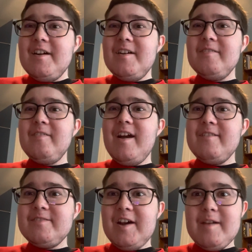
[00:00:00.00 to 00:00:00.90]
a
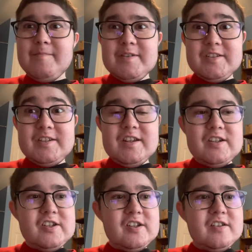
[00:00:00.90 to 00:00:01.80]
lifetime
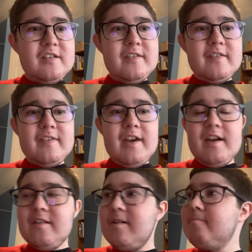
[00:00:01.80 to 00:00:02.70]
extension. I think
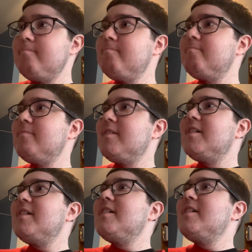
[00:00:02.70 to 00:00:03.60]
that um,
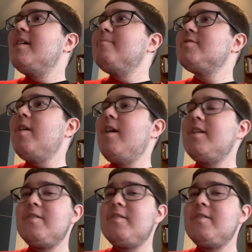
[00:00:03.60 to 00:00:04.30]
yep, Todd